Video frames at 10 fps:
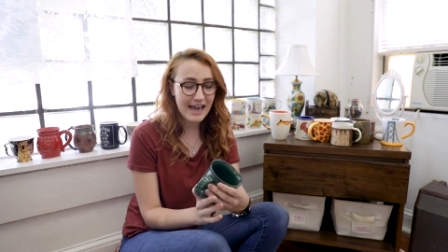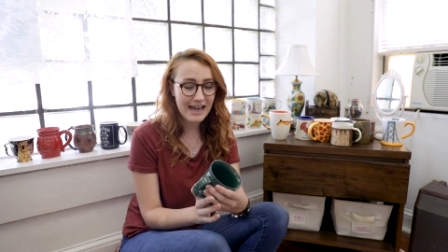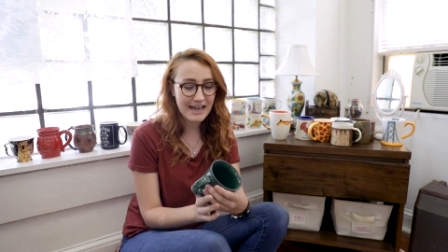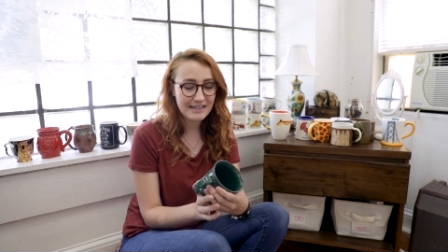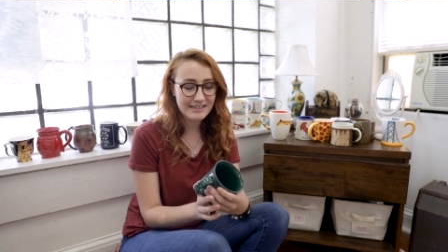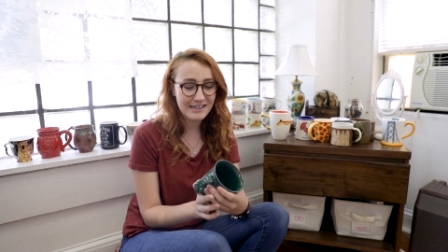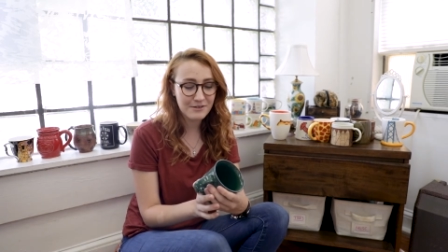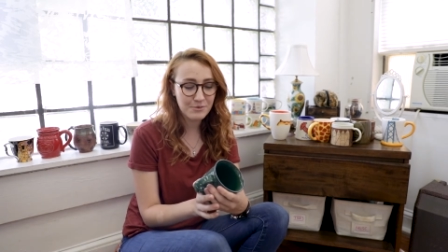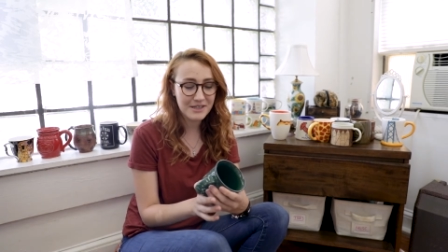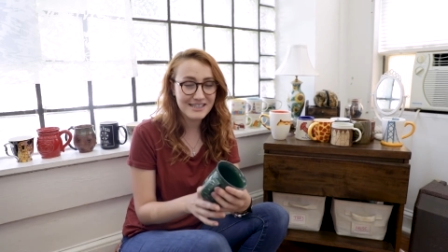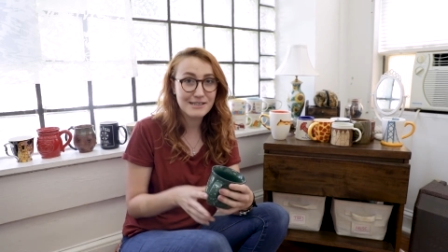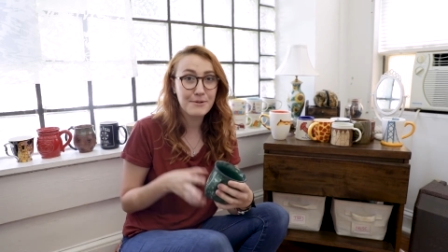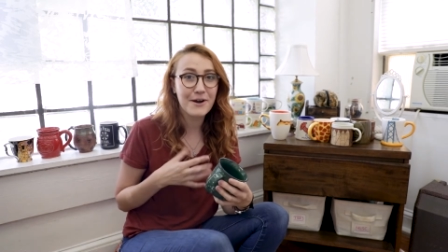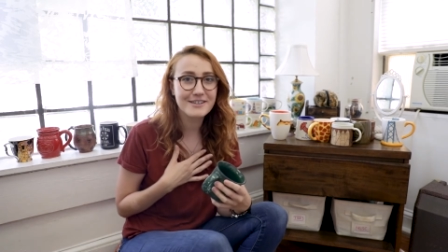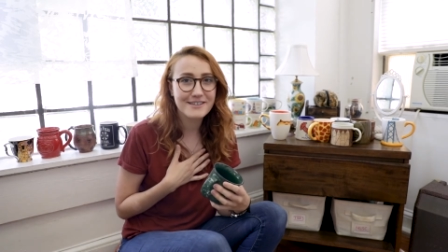and it really
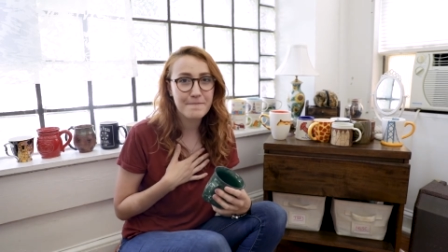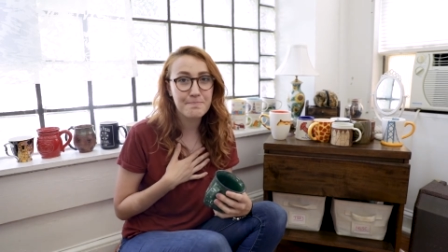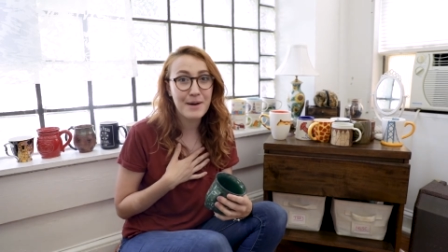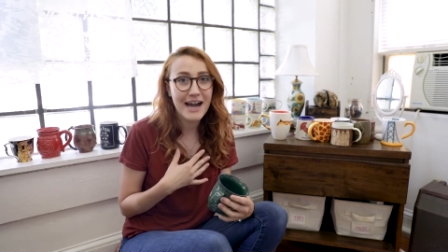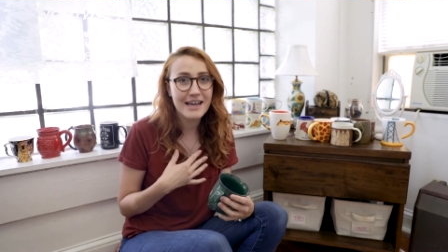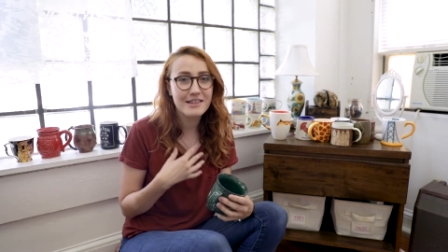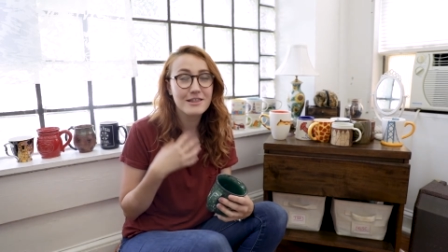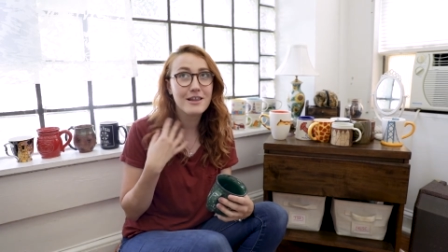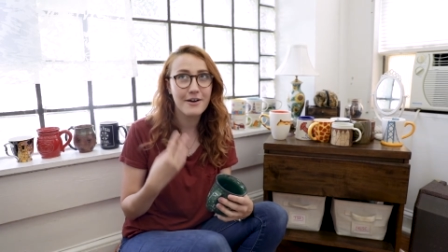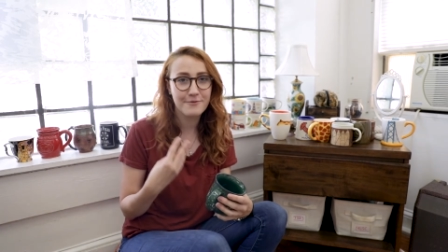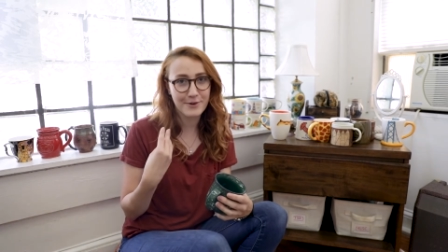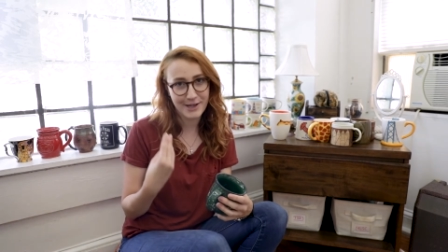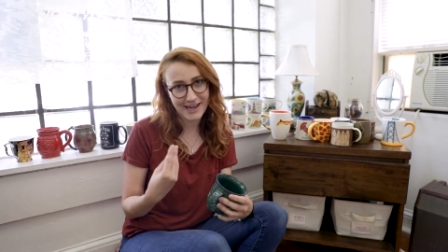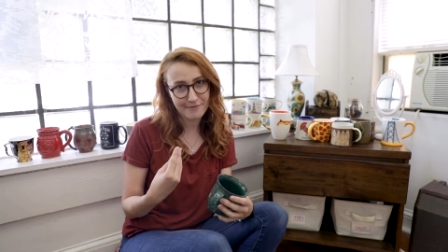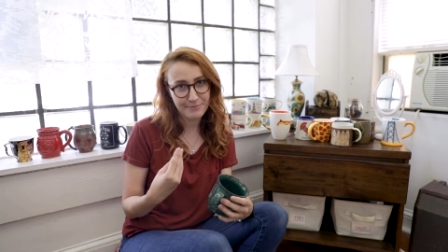sparked my love for
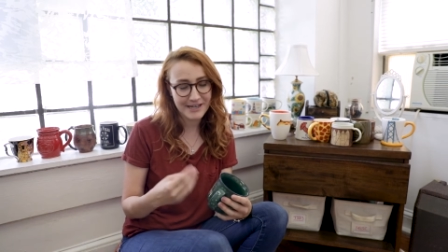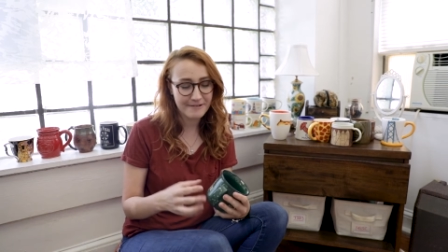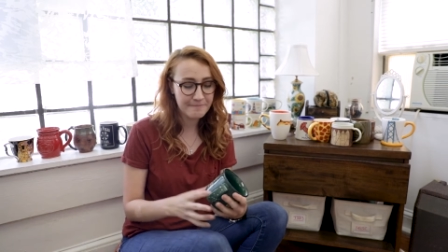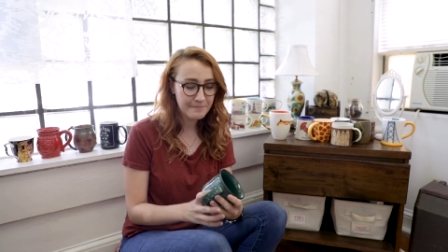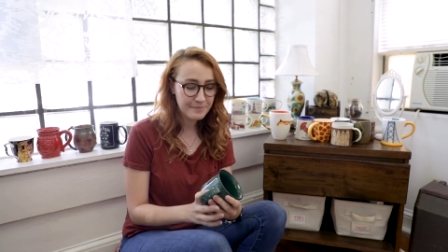camping.